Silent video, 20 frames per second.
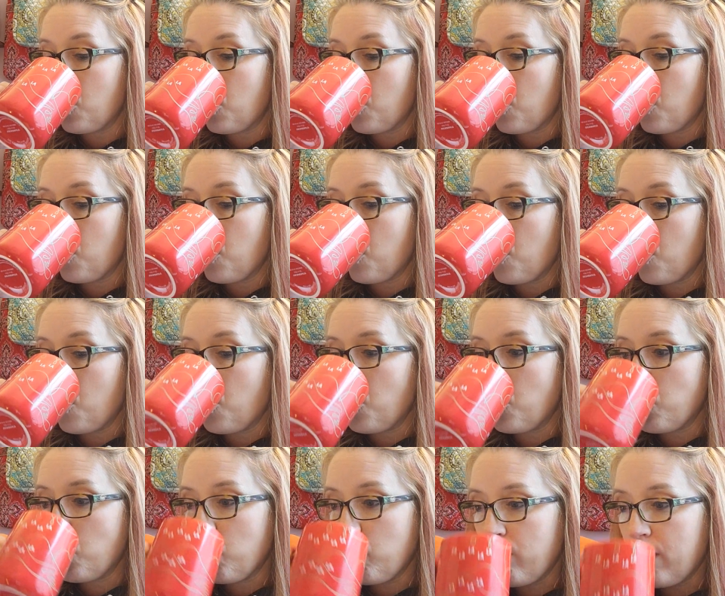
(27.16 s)

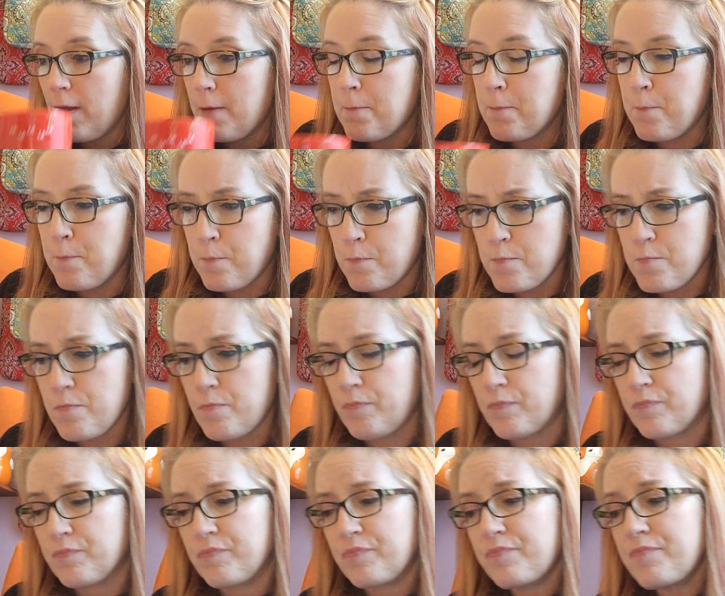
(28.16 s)

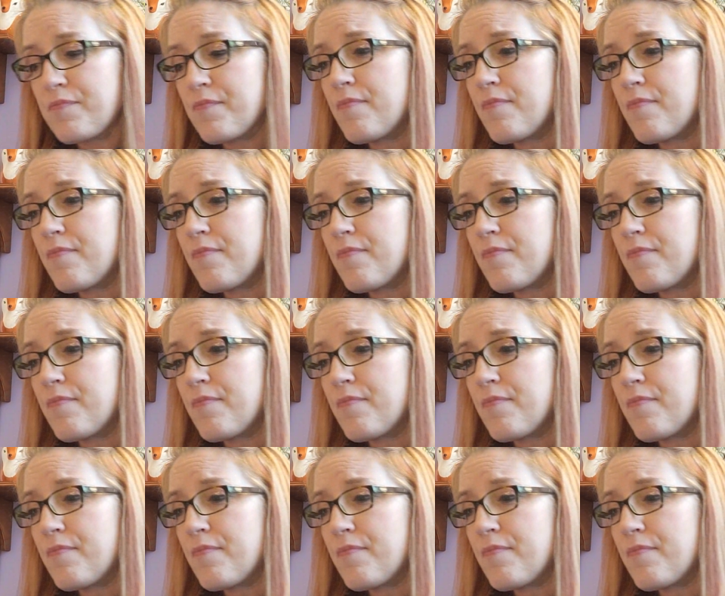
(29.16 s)
(silence)